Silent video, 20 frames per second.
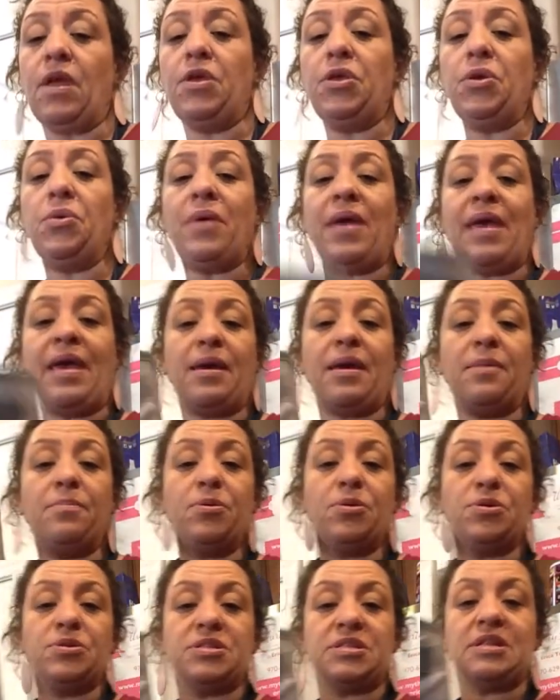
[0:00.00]
You can
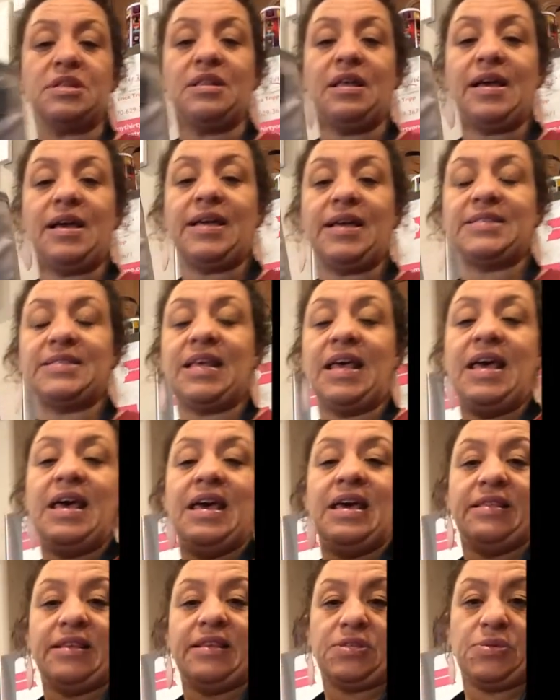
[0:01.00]
personalize.
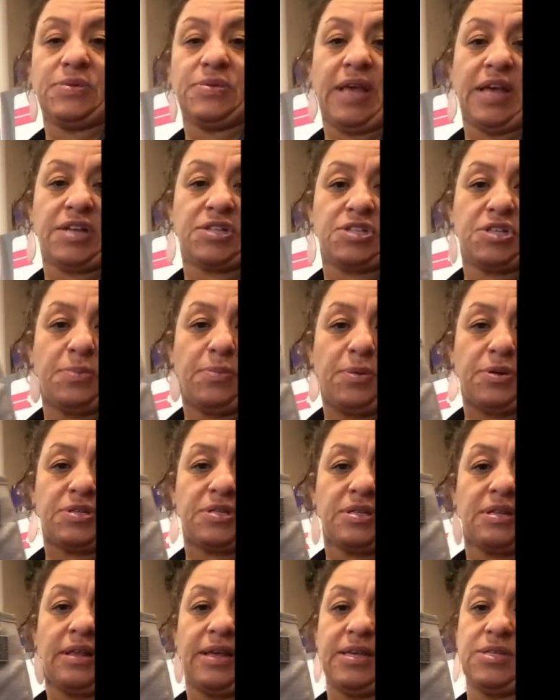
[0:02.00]
This was actually
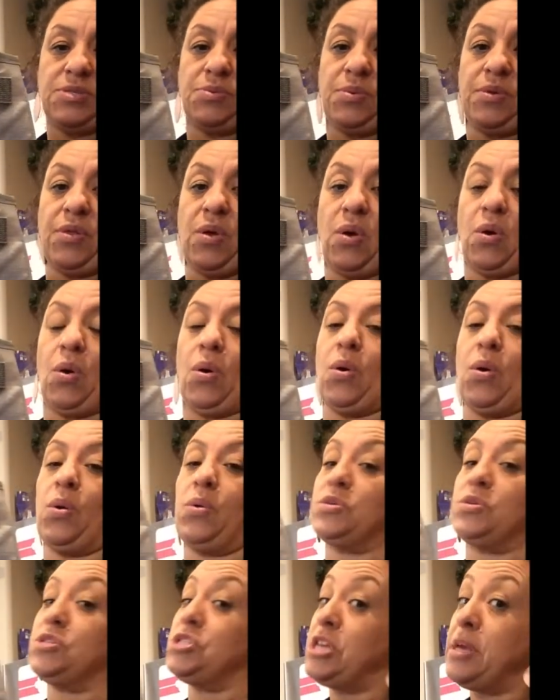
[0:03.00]
personalized with
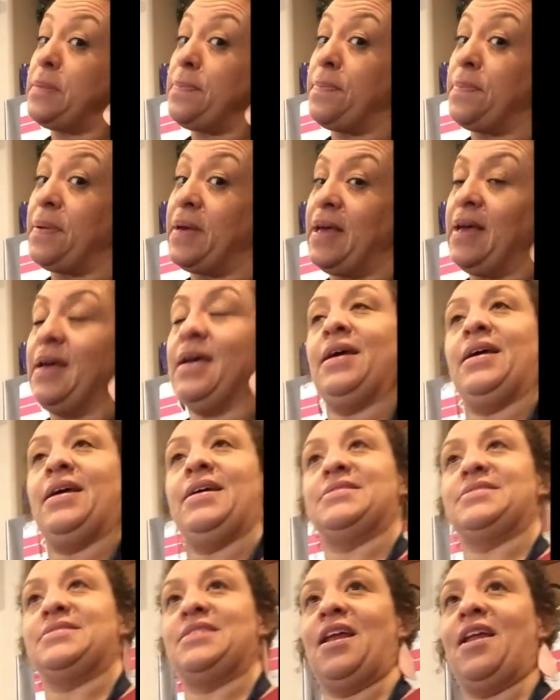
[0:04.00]
"Oh Chip"
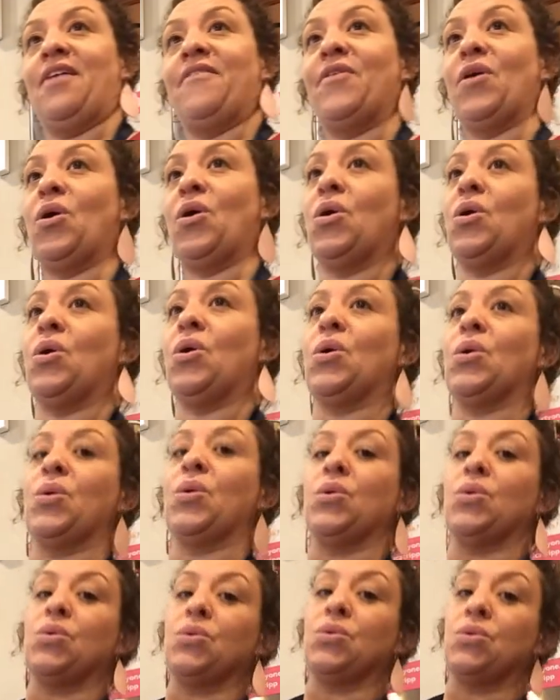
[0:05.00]
instead of
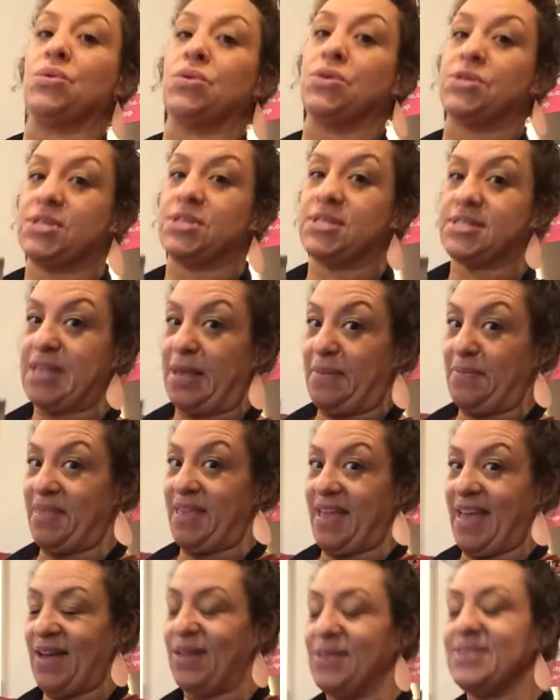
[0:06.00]
"Oh
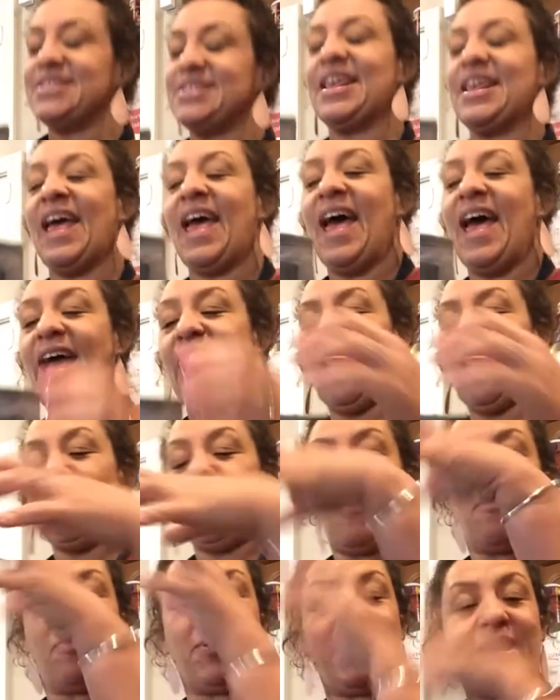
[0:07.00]
something else."
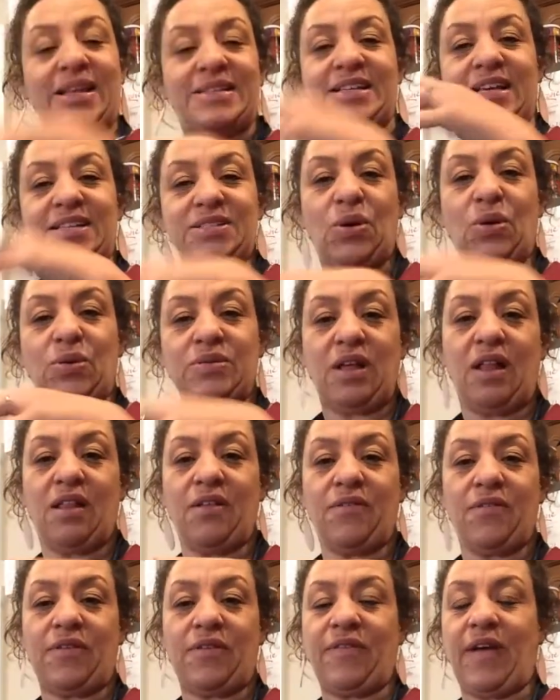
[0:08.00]
But it does hold
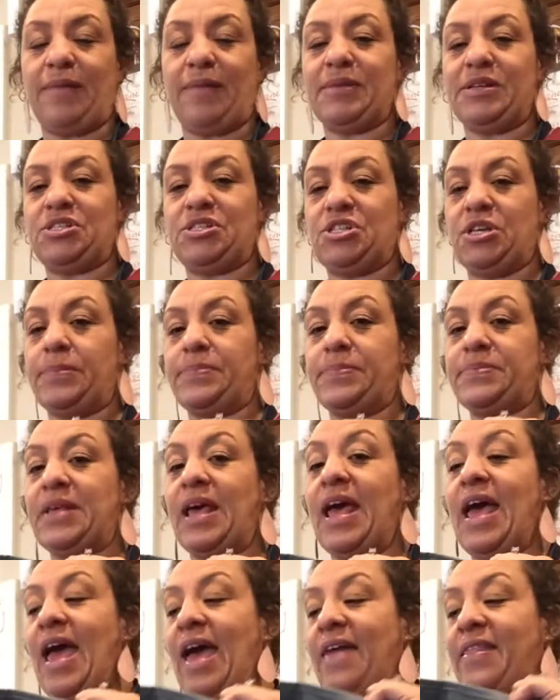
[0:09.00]
all of our family's chips.
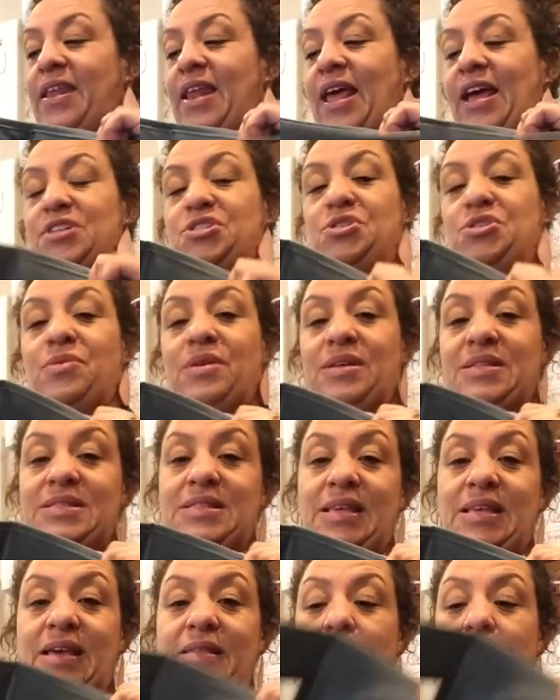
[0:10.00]
And then as you can
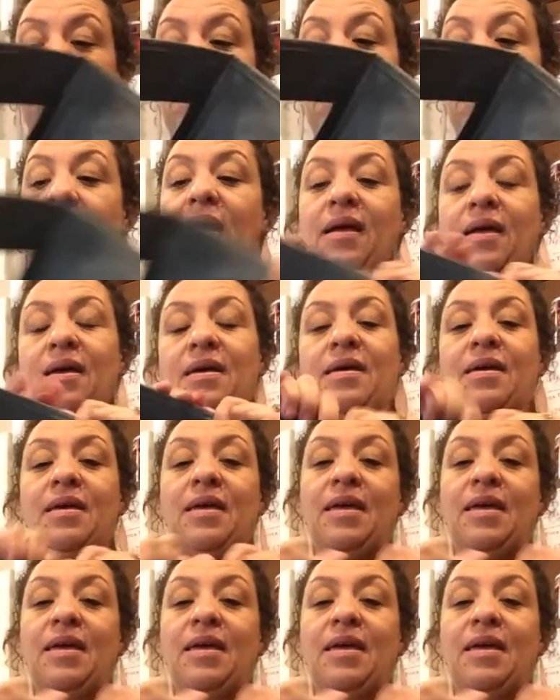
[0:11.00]
see on the back,